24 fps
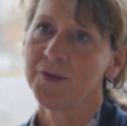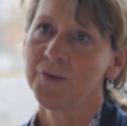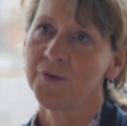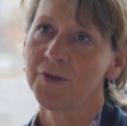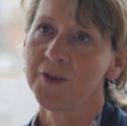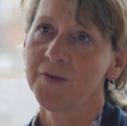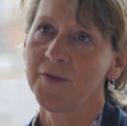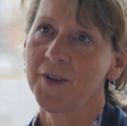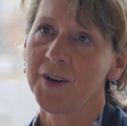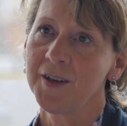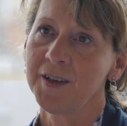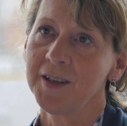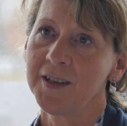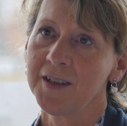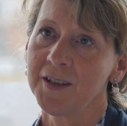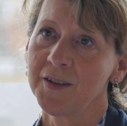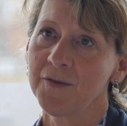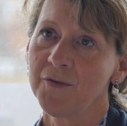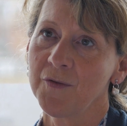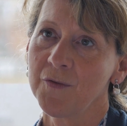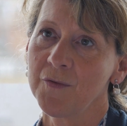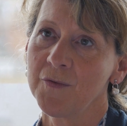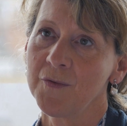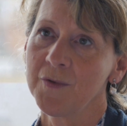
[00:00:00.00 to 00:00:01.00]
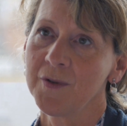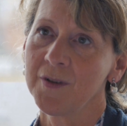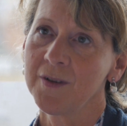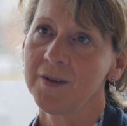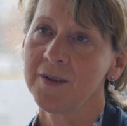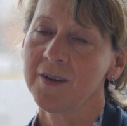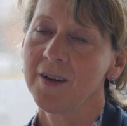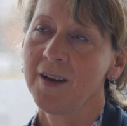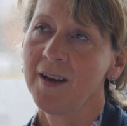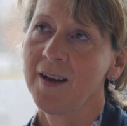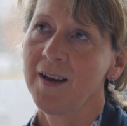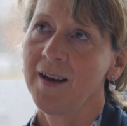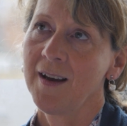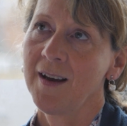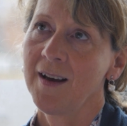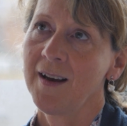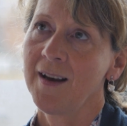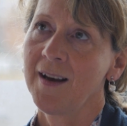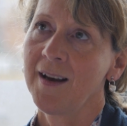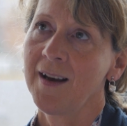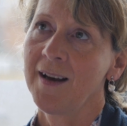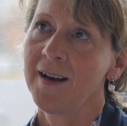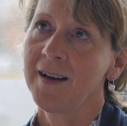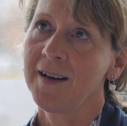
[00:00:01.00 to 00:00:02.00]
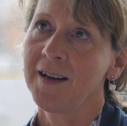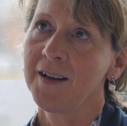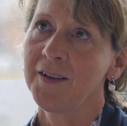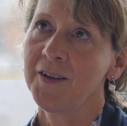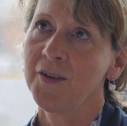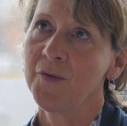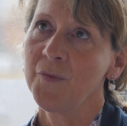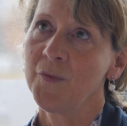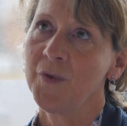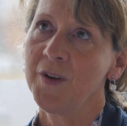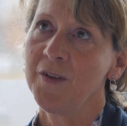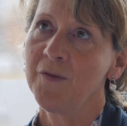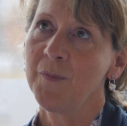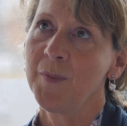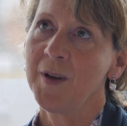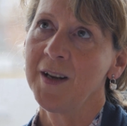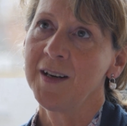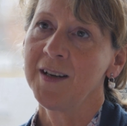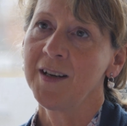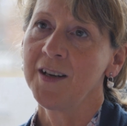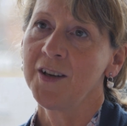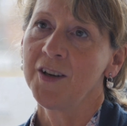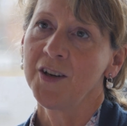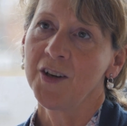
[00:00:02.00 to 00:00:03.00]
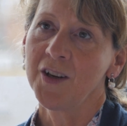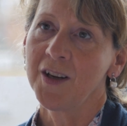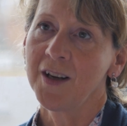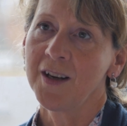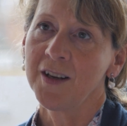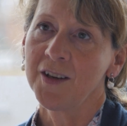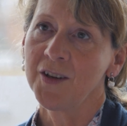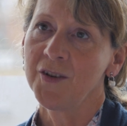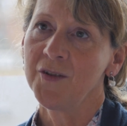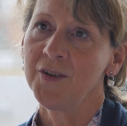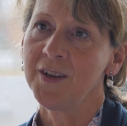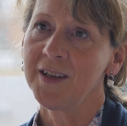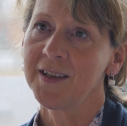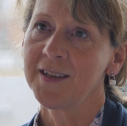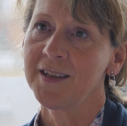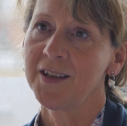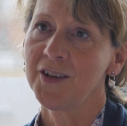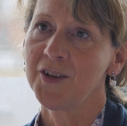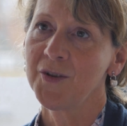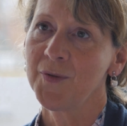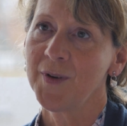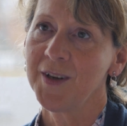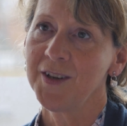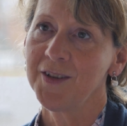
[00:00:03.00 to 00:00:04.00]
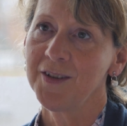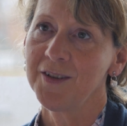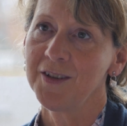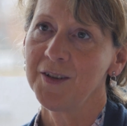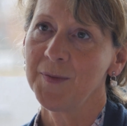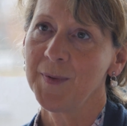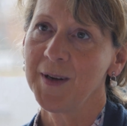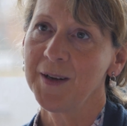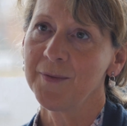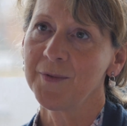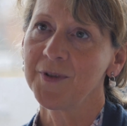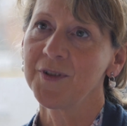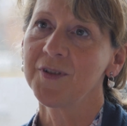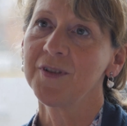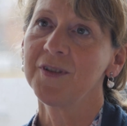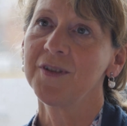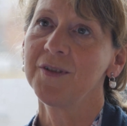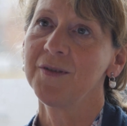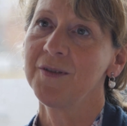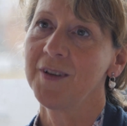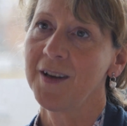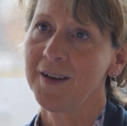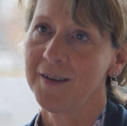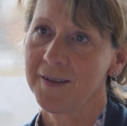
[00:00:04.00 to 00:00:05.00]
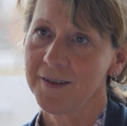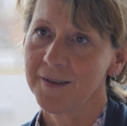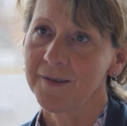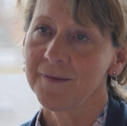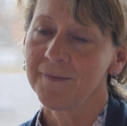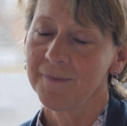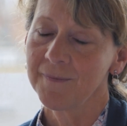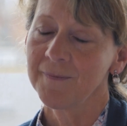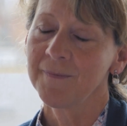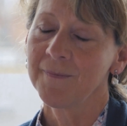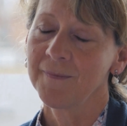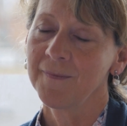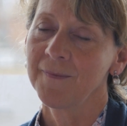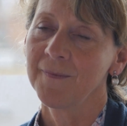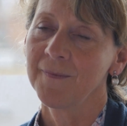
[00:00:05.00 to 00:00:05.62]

sorts of ideas forward. And I think we've been in a unique situation to be able to do that.